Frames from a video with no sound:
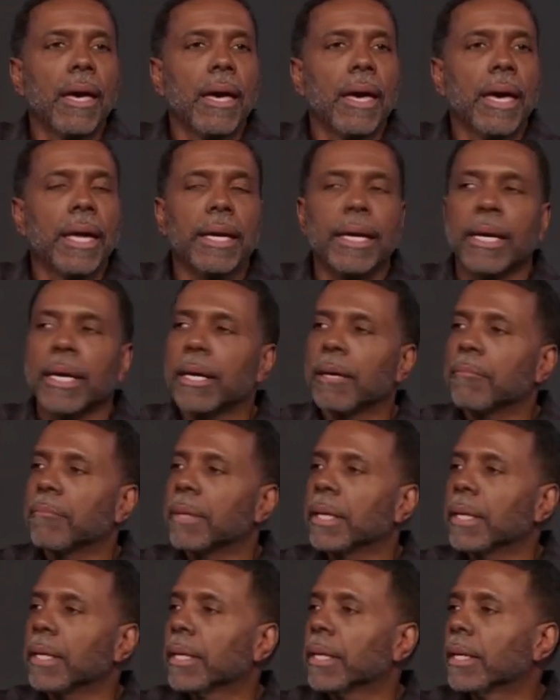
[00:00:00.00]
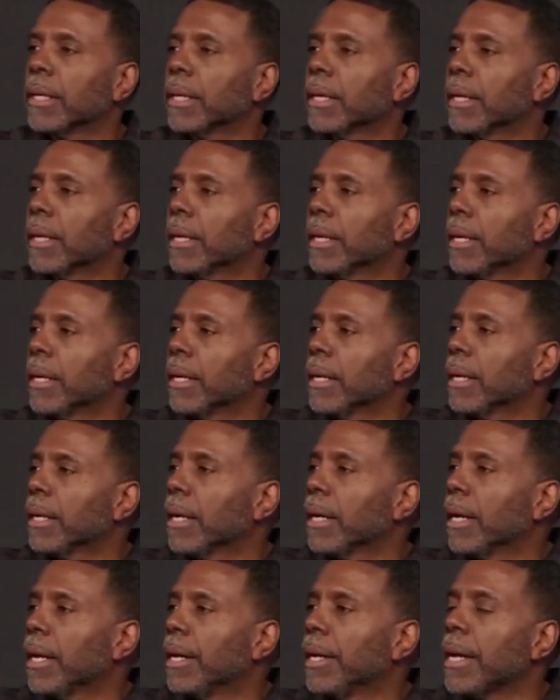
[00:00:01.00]
And it hit me.
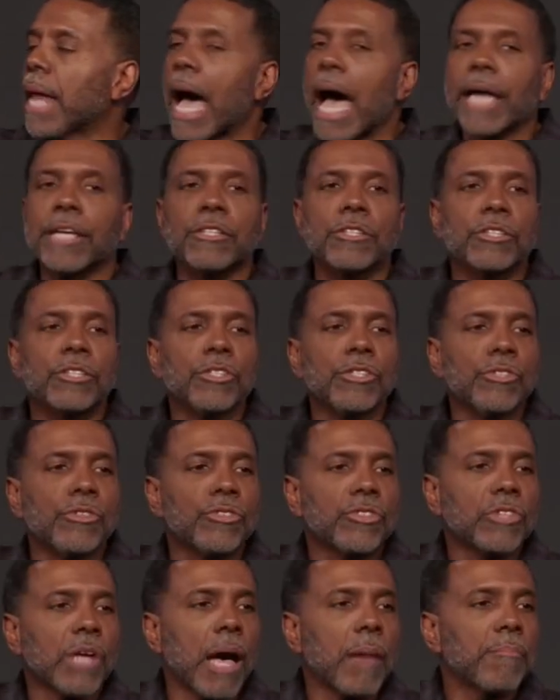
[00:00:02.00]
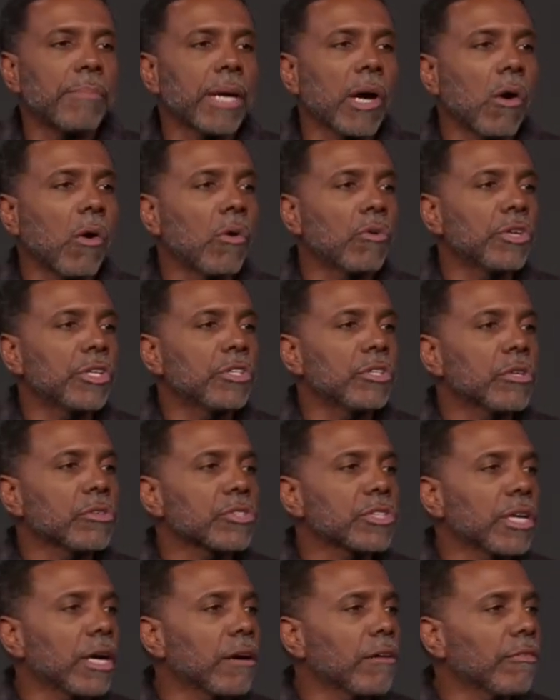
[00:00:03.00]
Not until you stop beholding
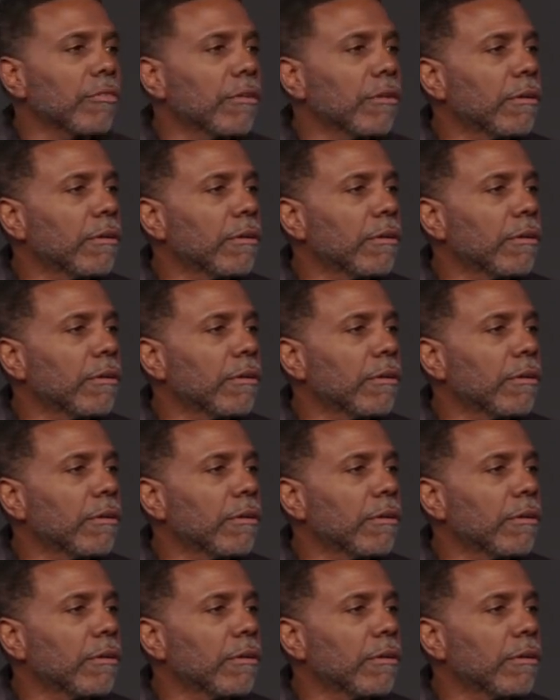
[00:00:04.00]
yourself.